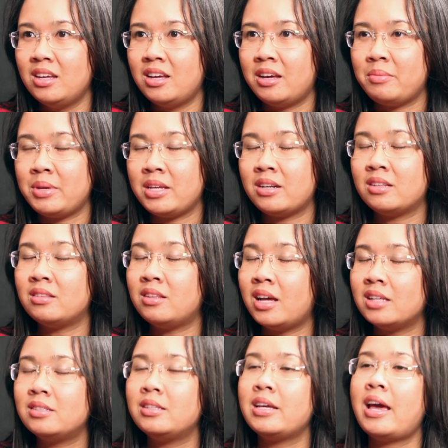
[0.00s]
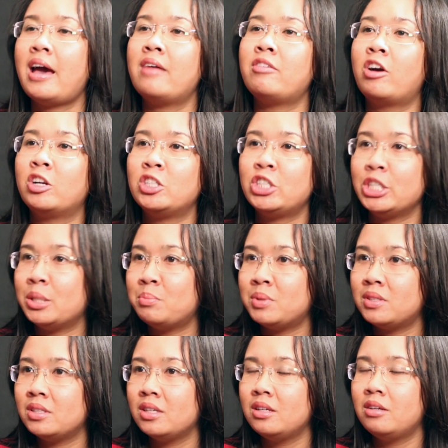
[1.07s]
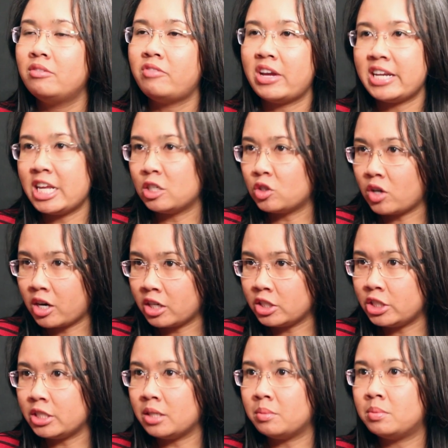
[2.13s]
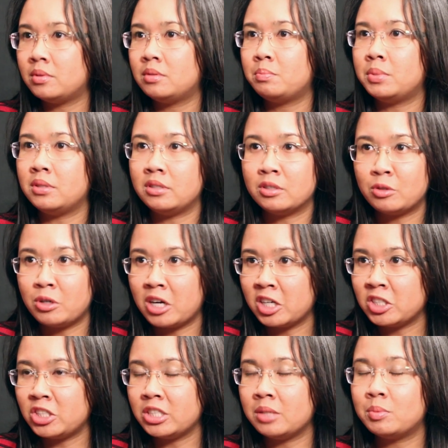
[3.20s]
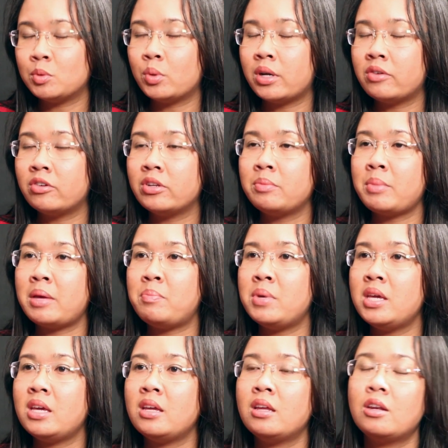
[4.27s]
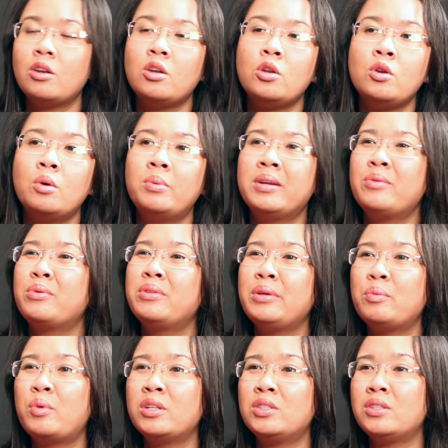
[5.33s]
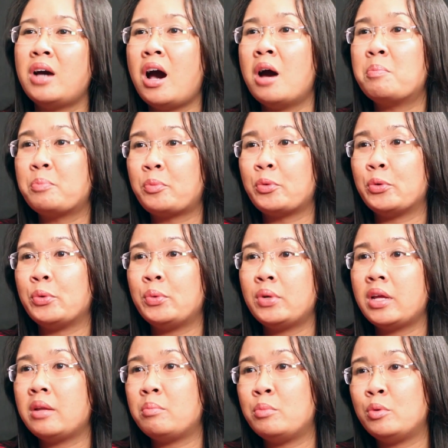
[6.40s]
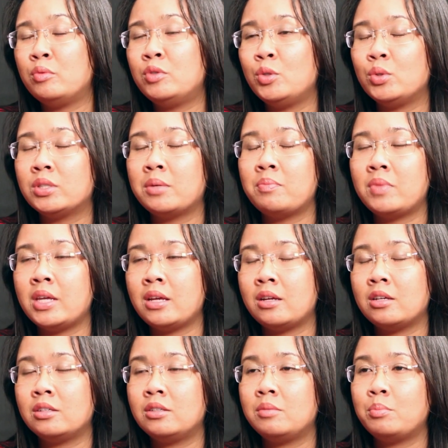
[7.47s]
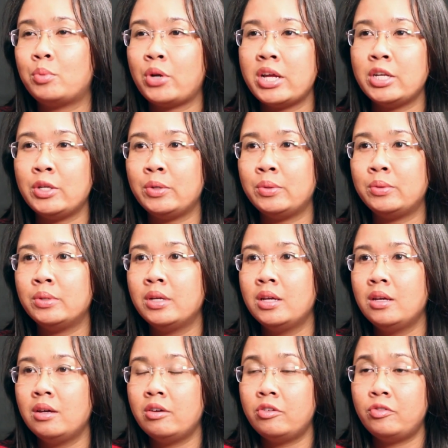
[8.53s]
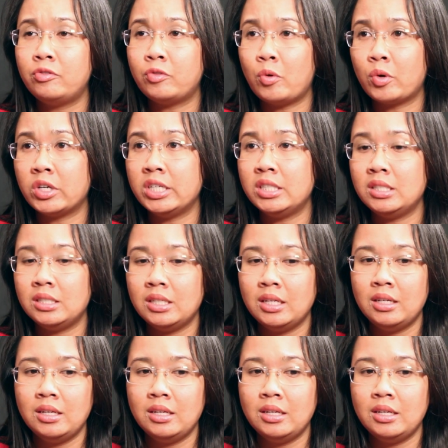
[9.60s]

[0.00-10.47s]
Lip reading: I mean, unless they have hardships, financial hardships, political hardships, whatever it may be, nobody really wants to uproot and move to something brand new, foreign,